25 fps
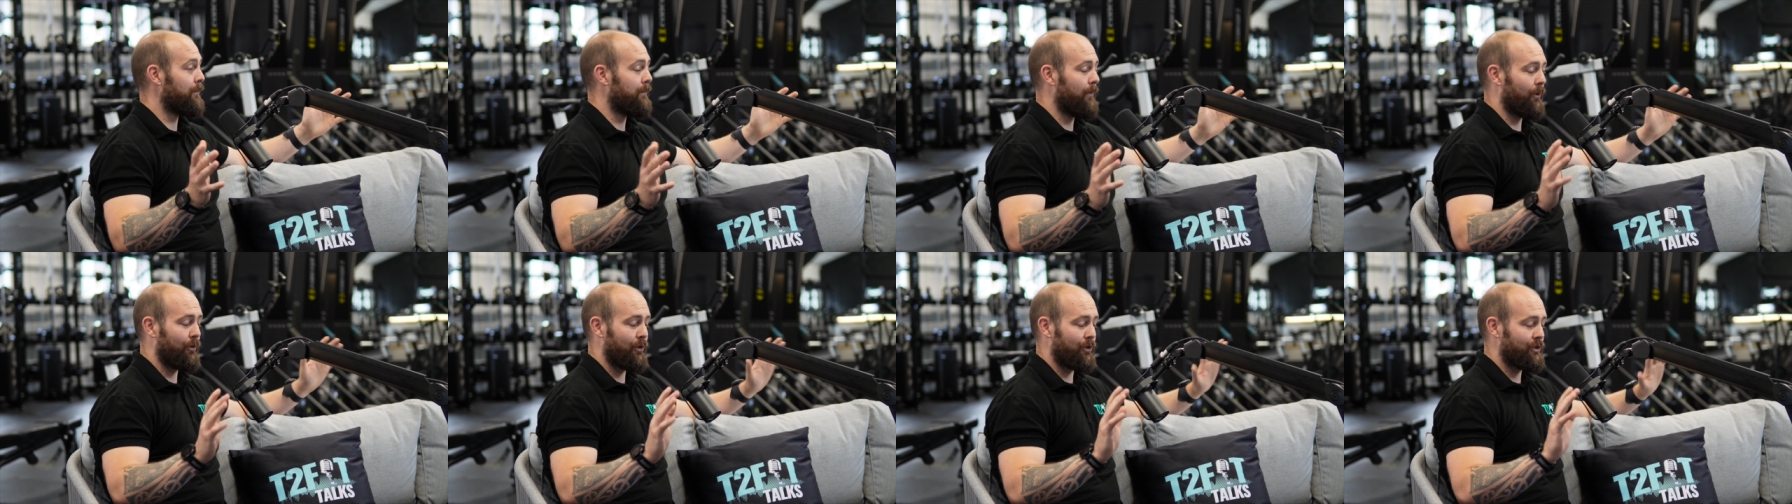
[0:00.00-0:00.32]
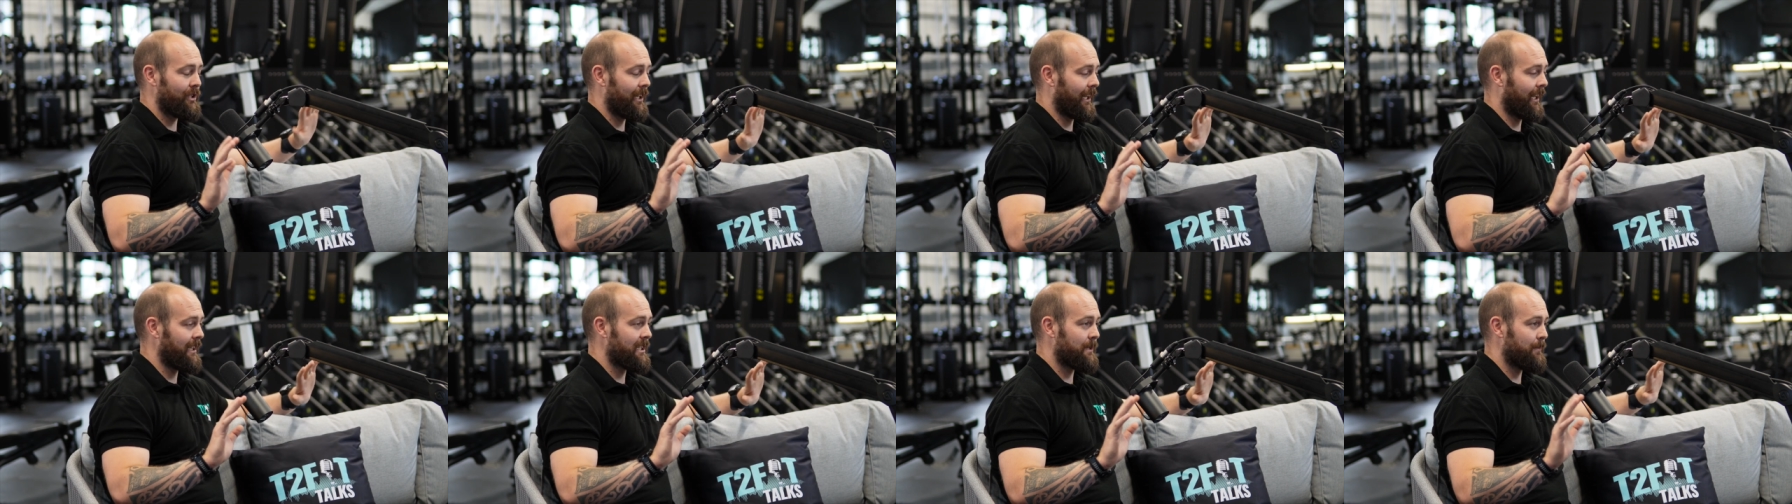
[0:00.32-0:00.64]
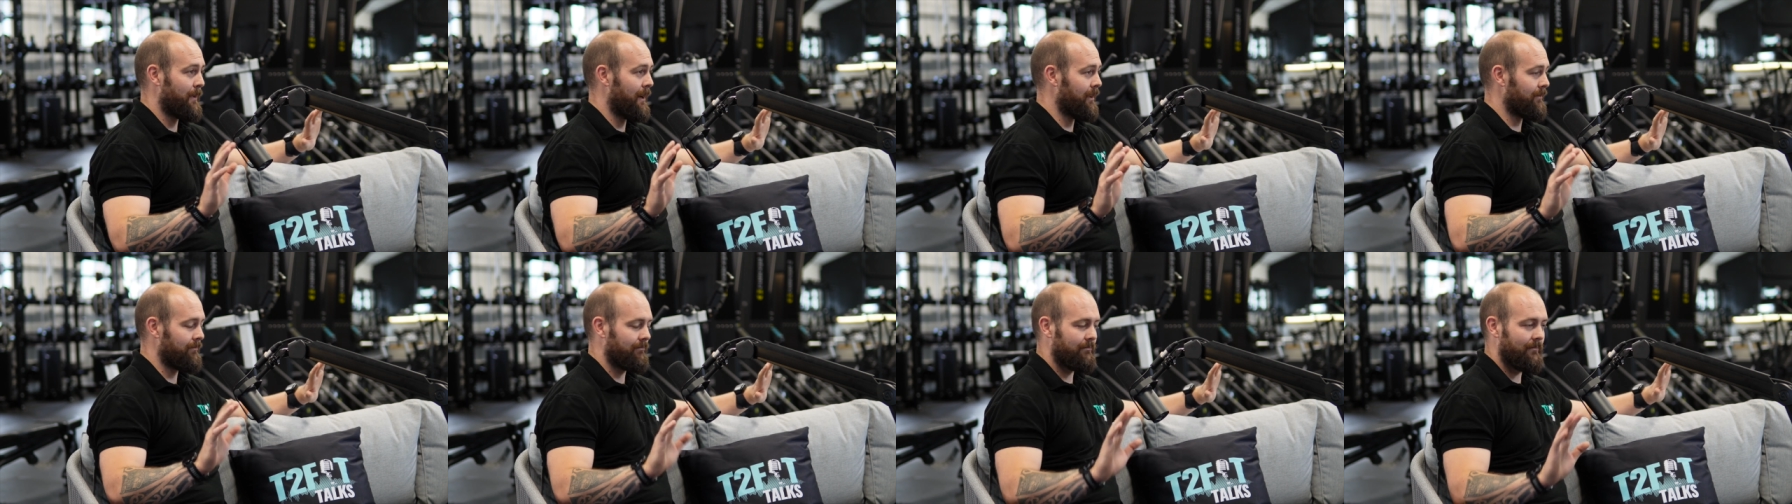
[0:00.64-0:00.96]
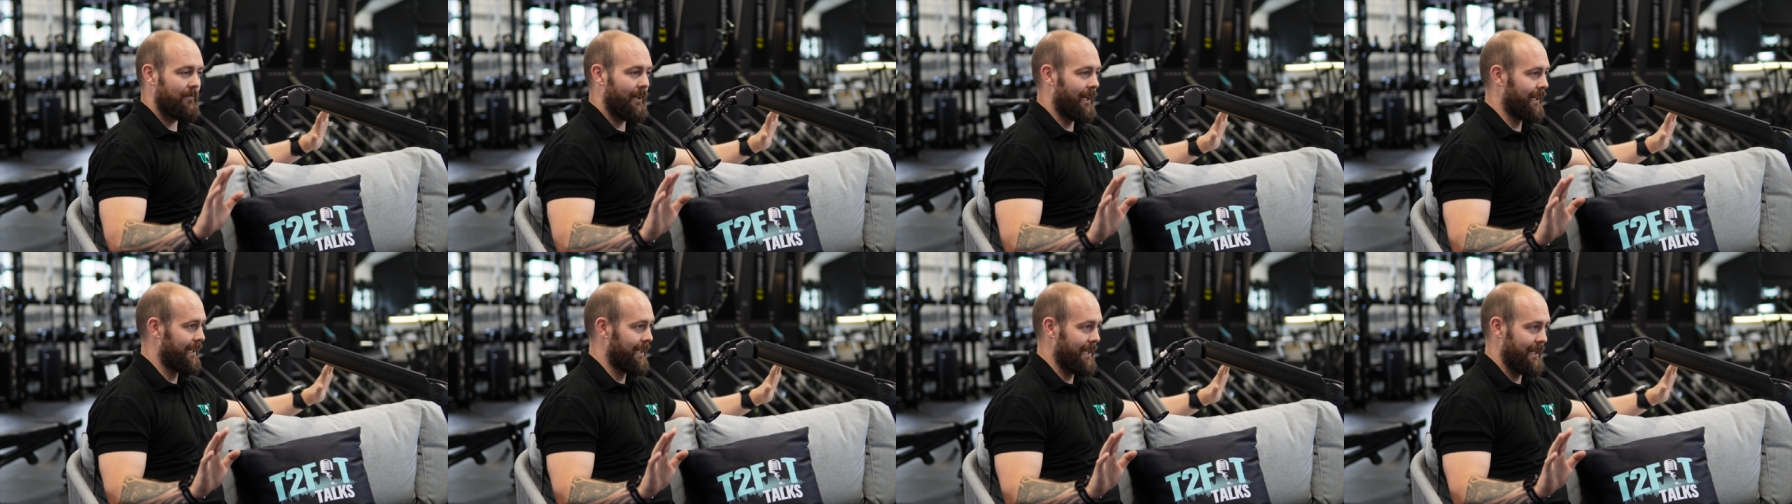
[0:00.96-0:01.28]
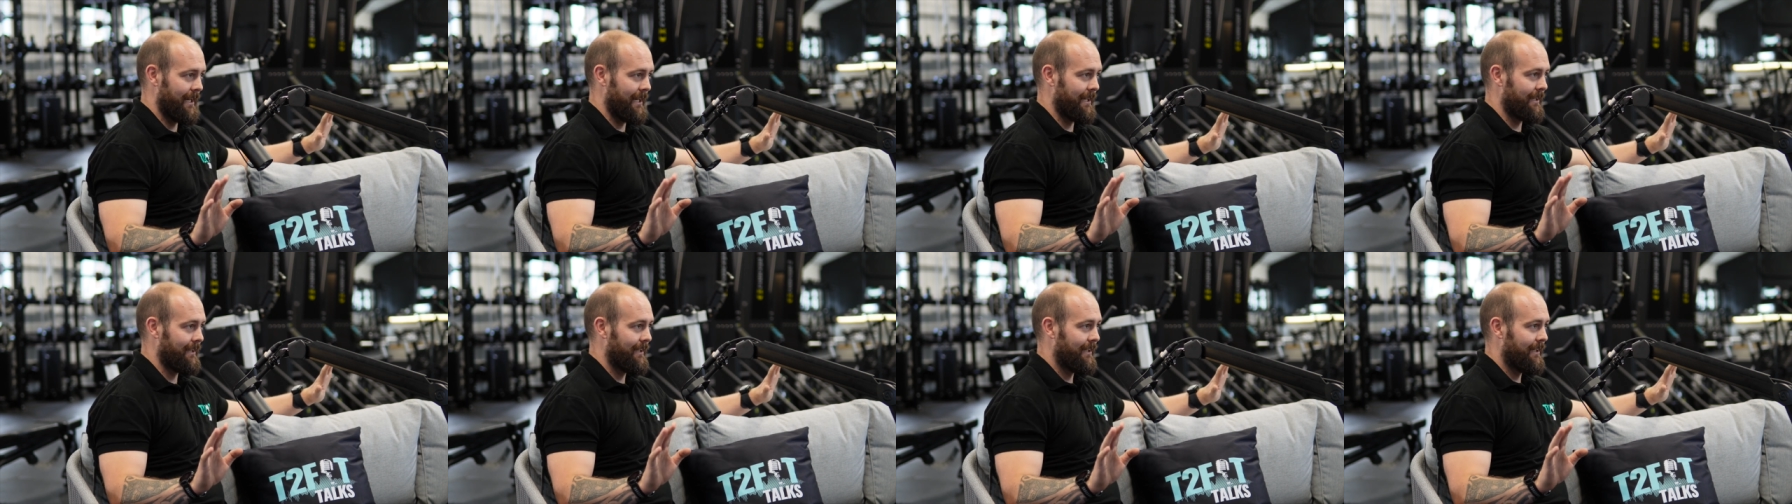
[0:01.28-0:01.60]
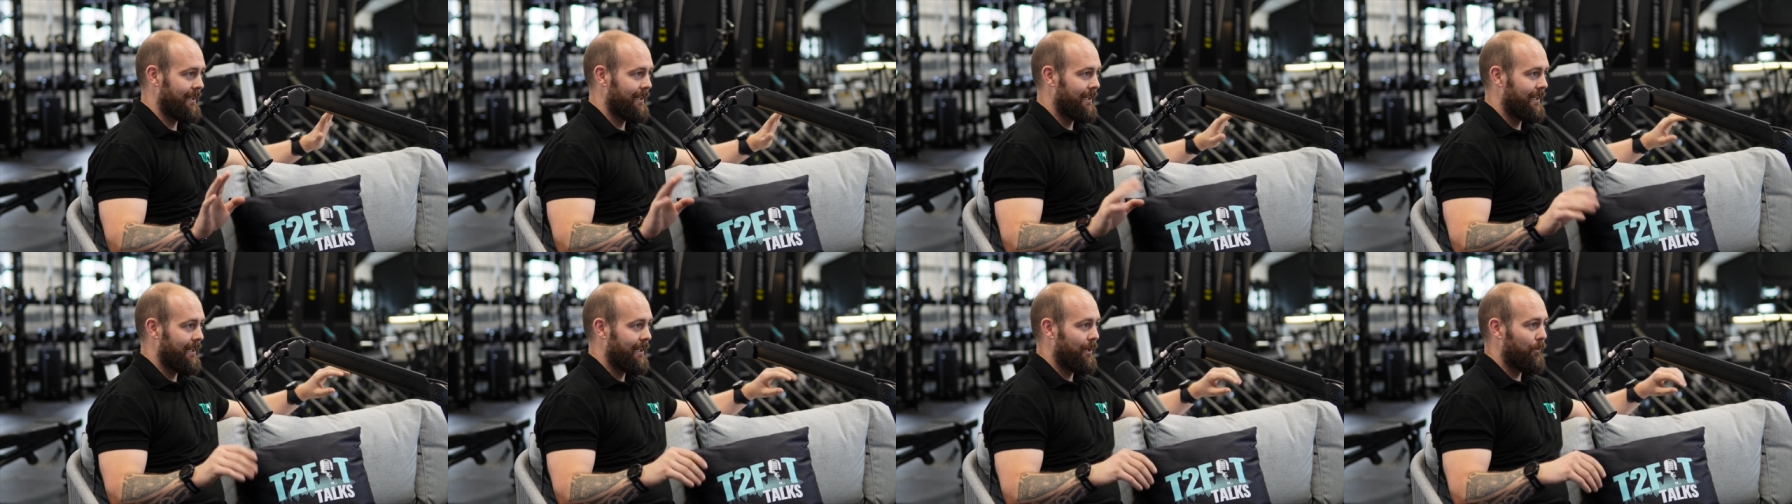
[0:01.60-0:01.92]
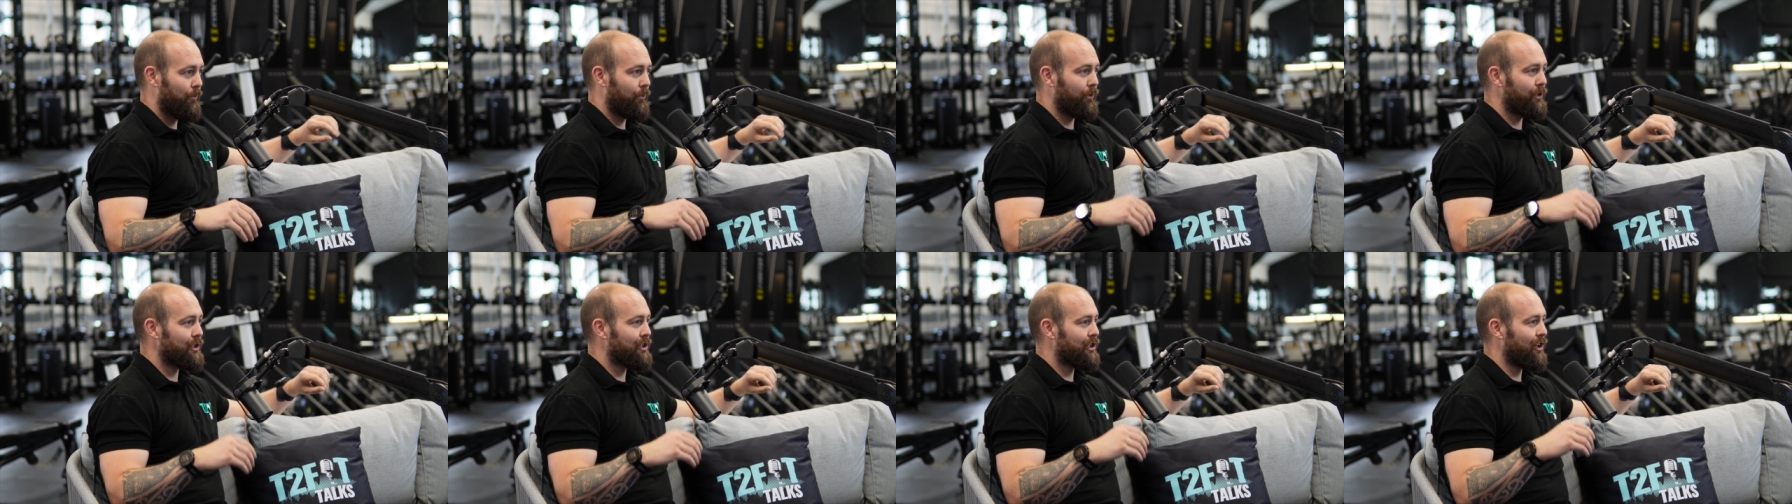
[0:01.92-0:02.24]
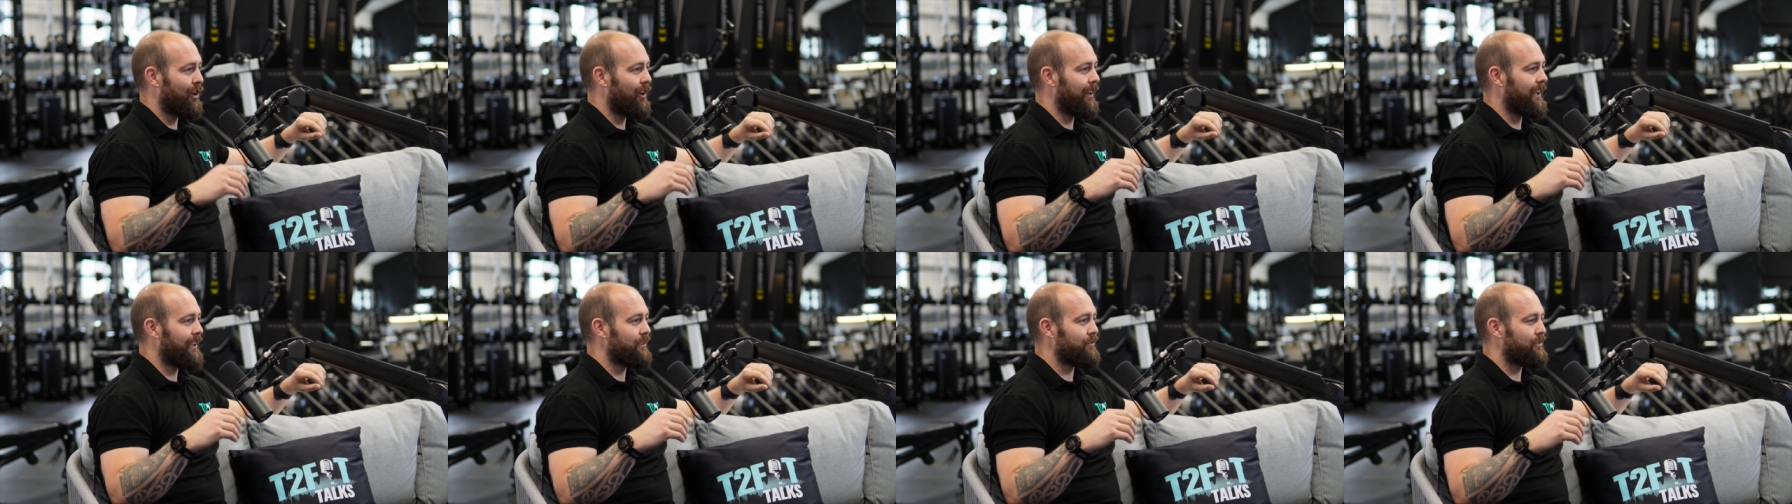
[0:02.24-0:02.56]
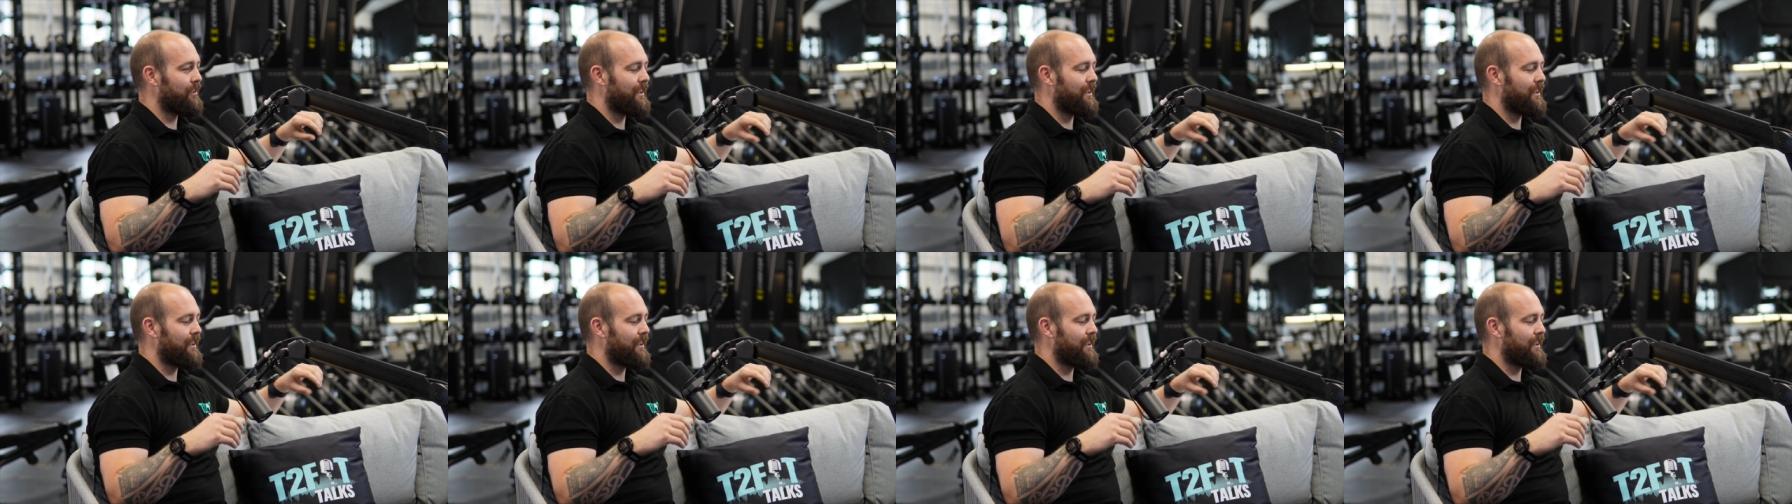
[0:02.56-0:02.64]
on a jacket spud, I get it. When you start...